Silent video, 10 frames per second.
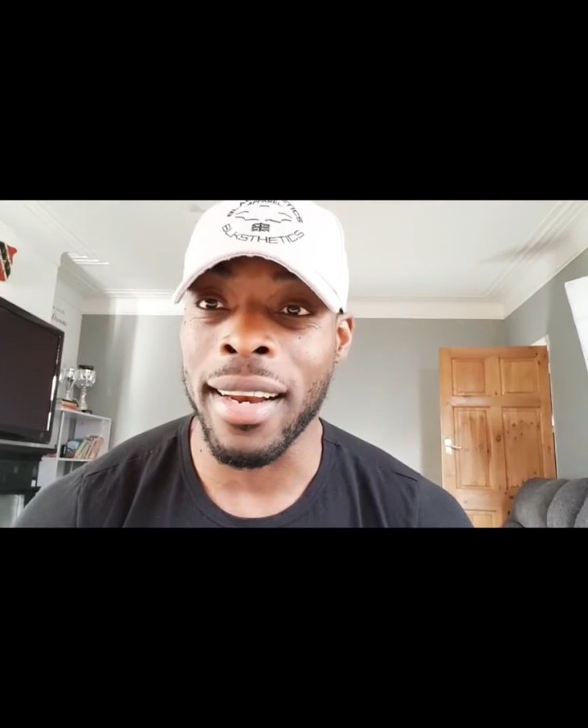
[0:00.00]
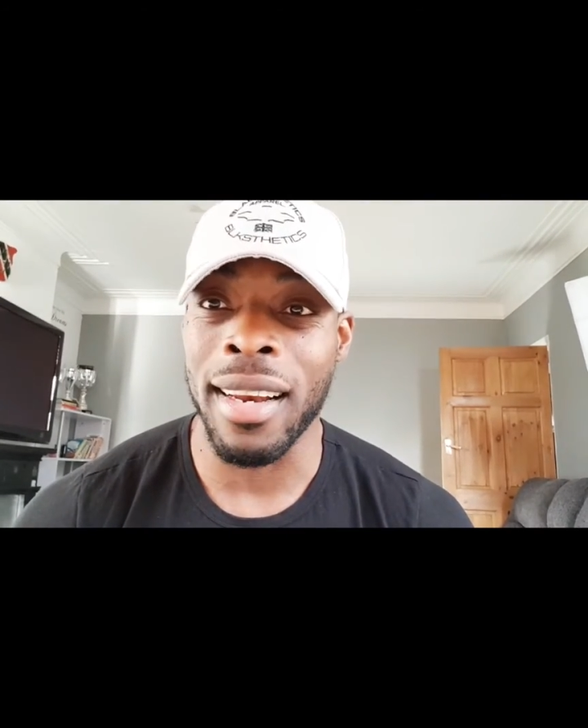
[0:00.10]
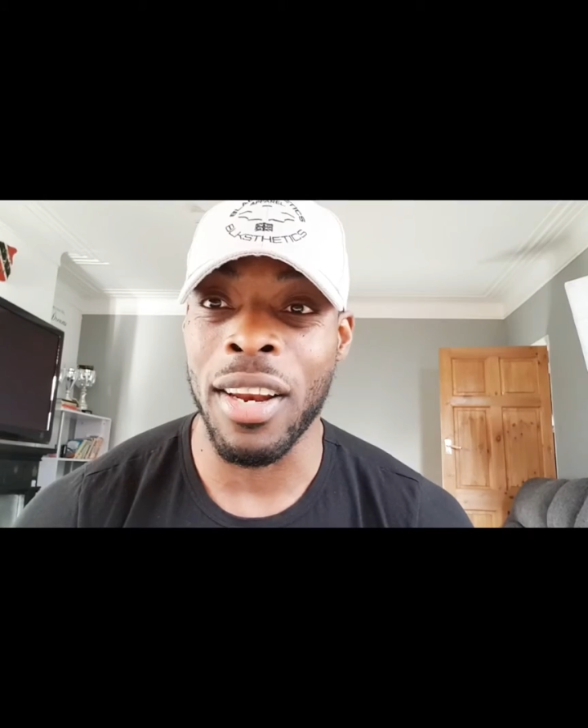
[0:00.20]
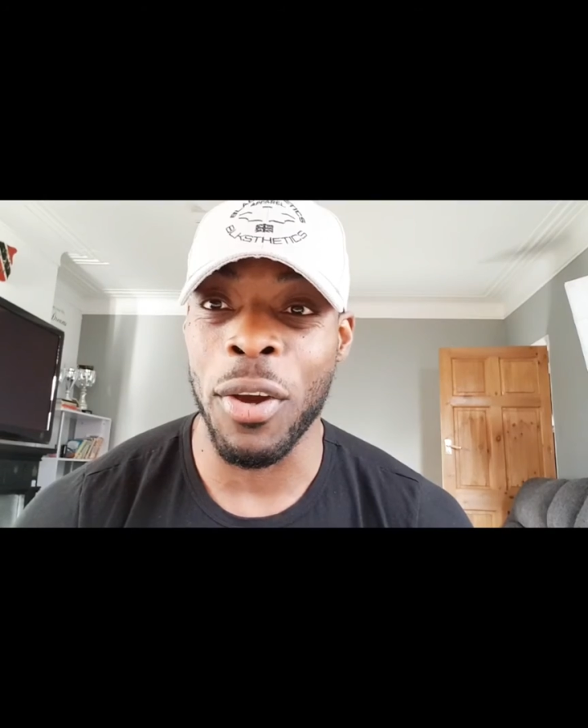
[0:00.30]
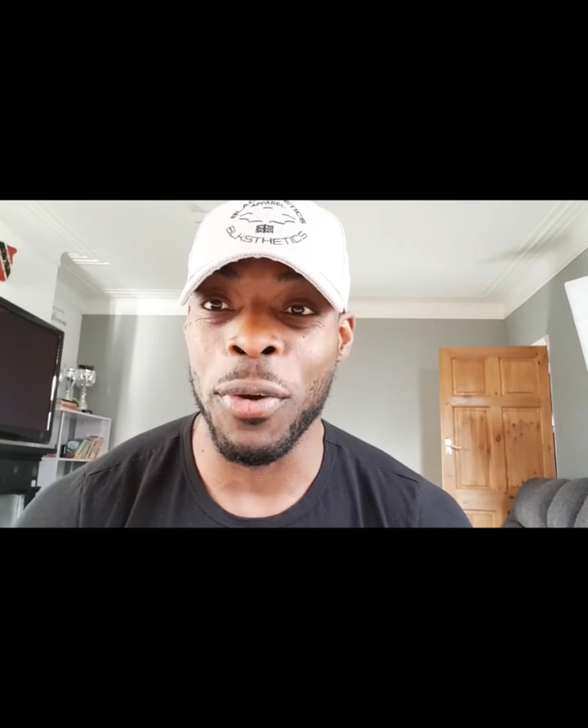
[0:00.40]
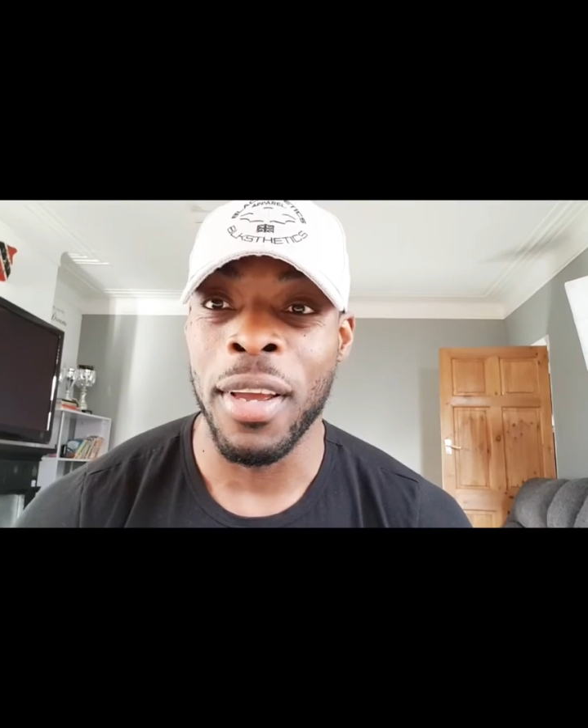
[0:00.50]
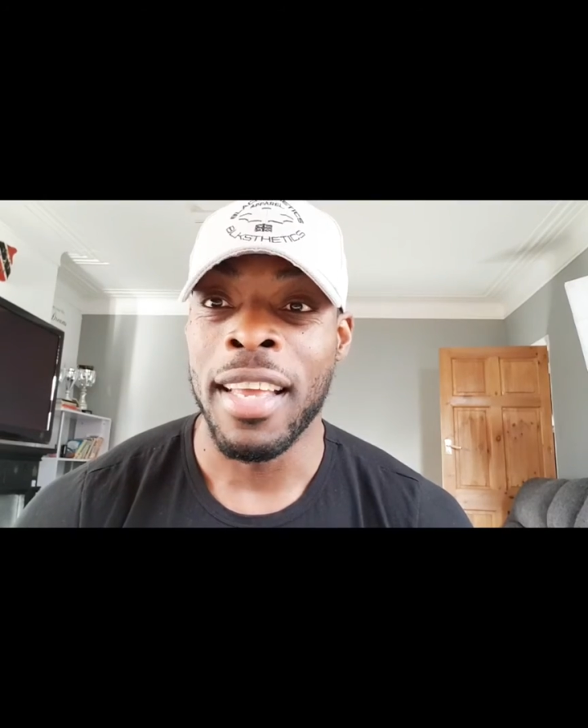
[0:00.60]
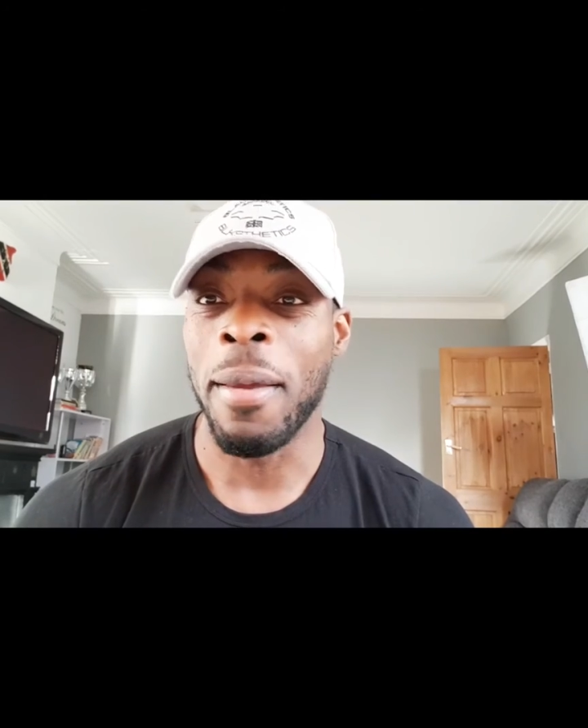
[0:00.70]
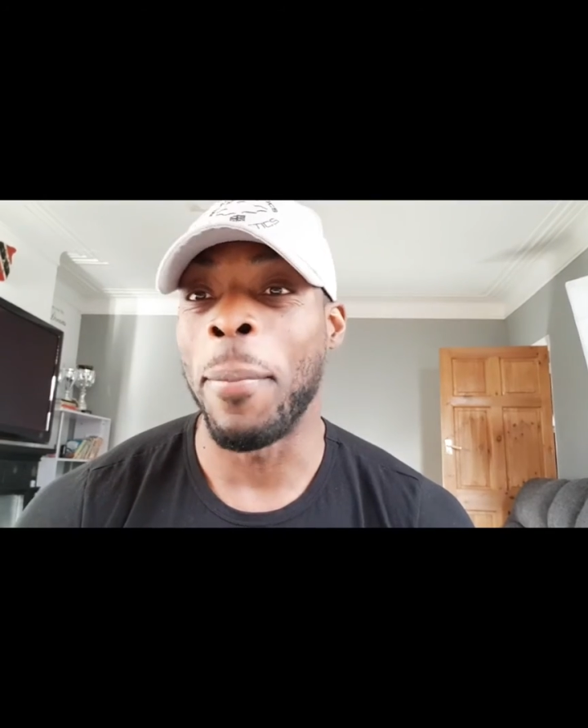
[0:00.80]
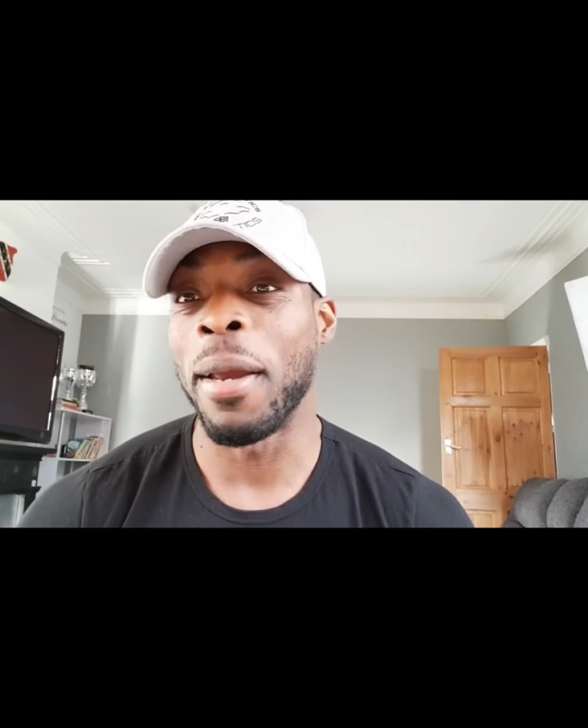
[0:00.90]
And I know
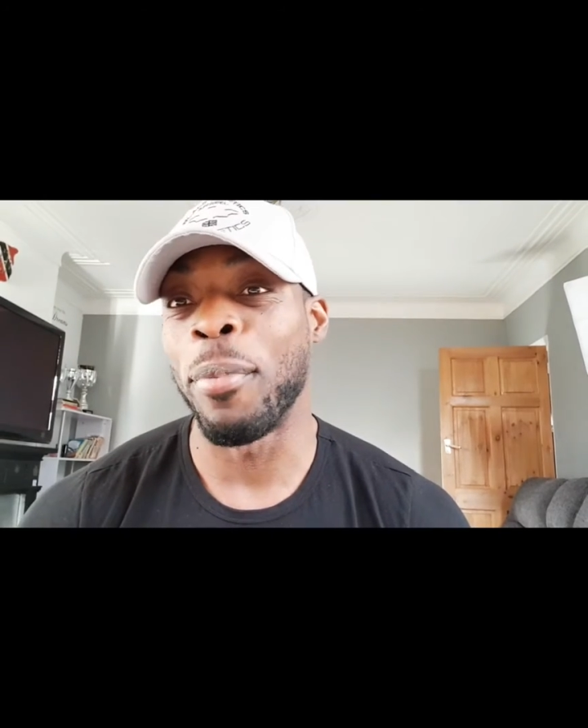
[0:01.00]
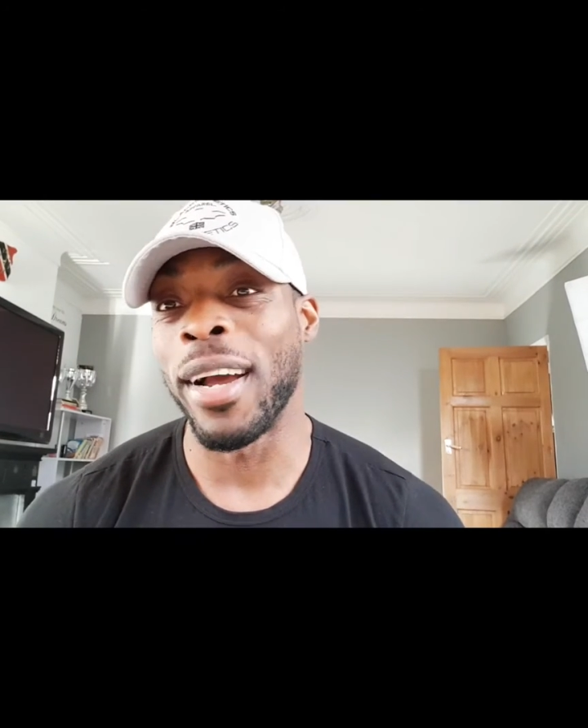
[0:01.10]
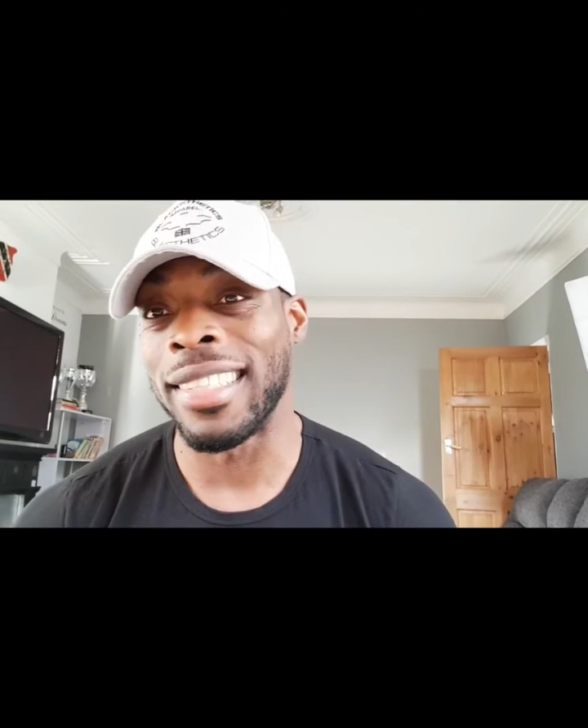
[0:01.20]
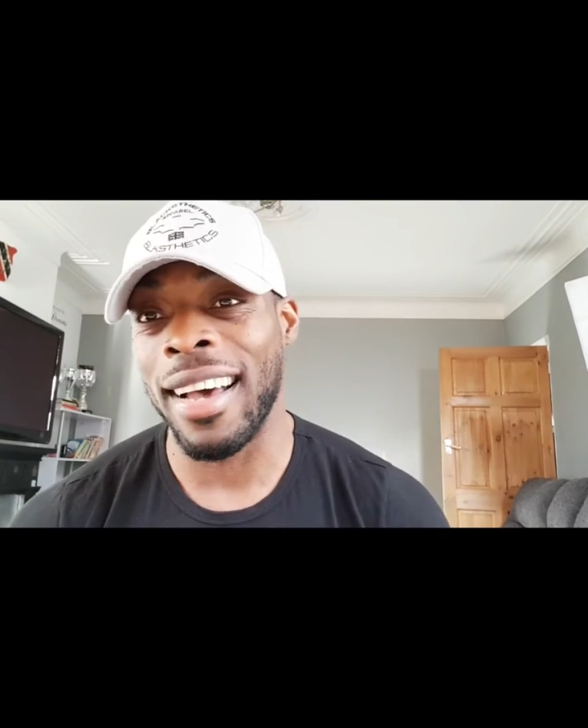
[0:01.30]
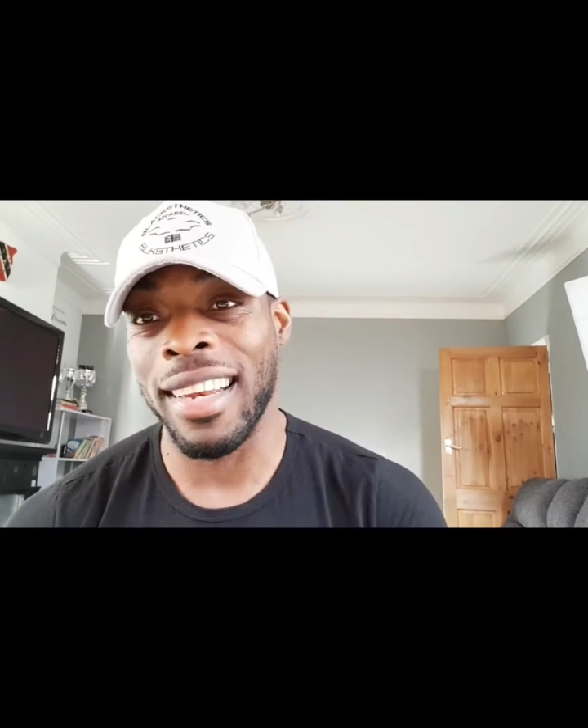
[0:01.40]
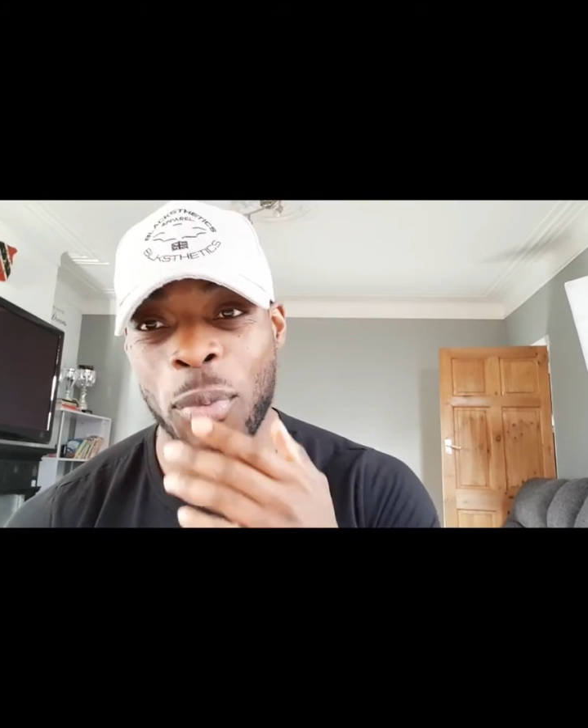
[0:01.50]
the bigger brands out there,